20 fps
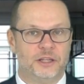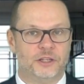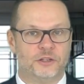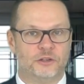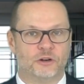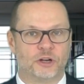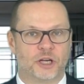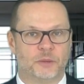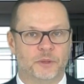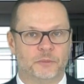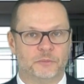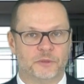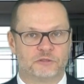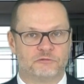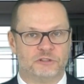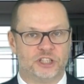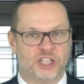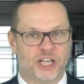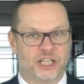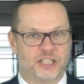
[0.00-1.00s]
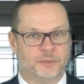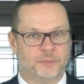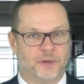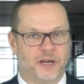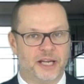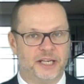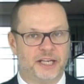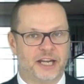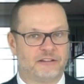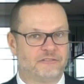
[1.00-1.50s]
The document was rejected
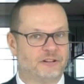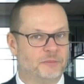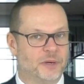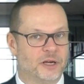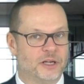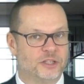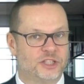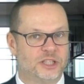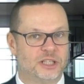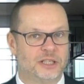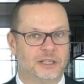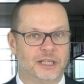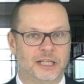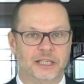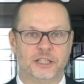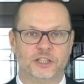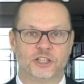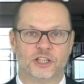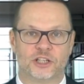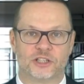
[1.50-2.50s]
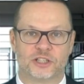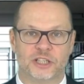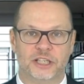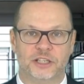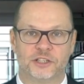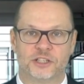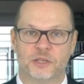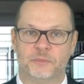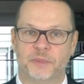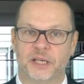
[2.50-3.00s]
by a narrow margin, leading church
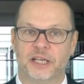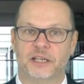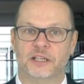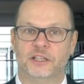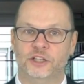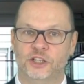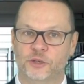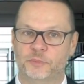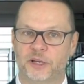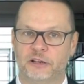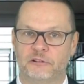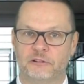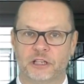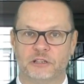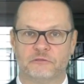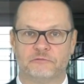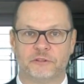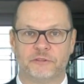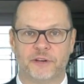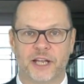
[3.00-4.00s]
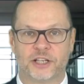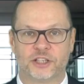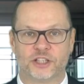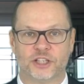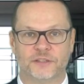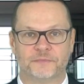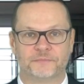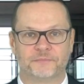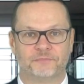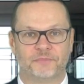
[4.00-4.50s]
leaders to begin a new period of
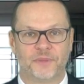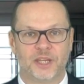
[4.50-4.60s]
reflection.